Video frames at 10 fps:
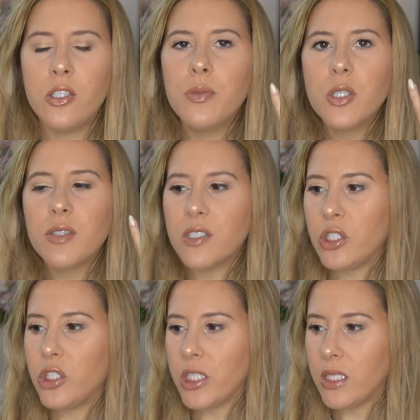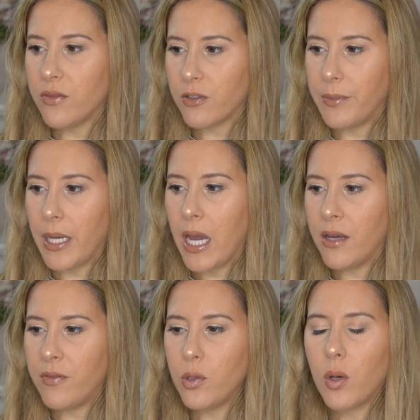much of a sheen for me.
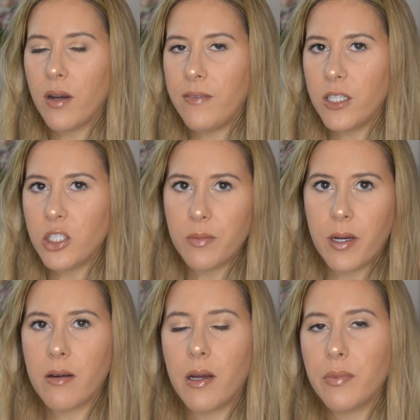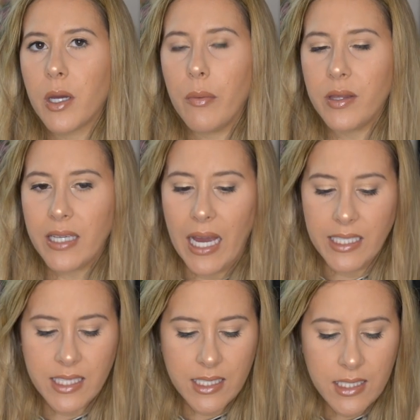If you want a finishing powder, I have to go with the
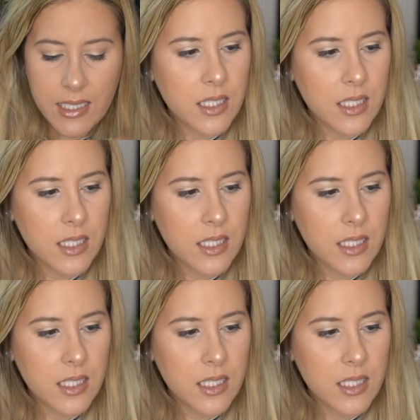Essence.